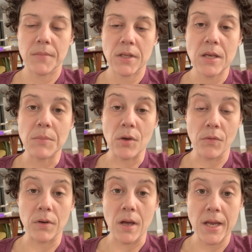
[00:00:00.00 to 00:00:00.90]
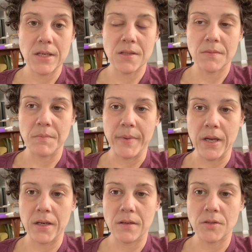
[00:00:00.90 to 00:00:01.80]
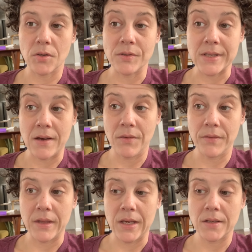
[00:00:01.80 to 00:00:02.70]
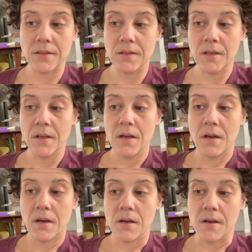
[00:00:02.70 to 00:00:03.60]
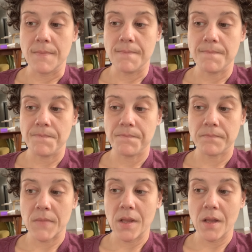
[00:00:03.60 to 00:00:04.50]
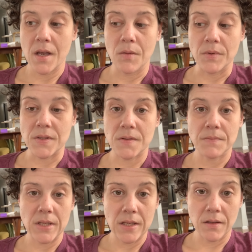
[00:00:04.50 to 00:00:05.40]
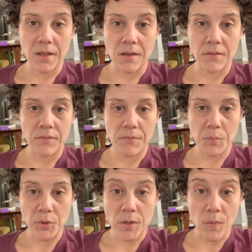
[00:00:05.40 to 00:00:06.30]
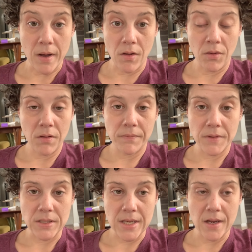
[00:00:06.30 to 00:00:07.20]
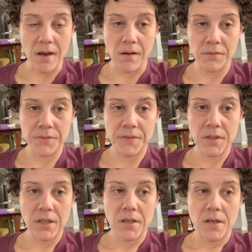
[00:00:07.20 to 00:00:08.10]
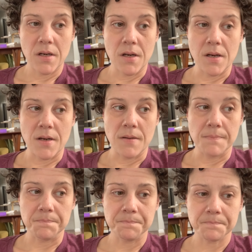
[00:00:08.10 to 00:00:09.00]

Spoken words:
keep me overnight, but turns out that I was healing pretty well the day of. And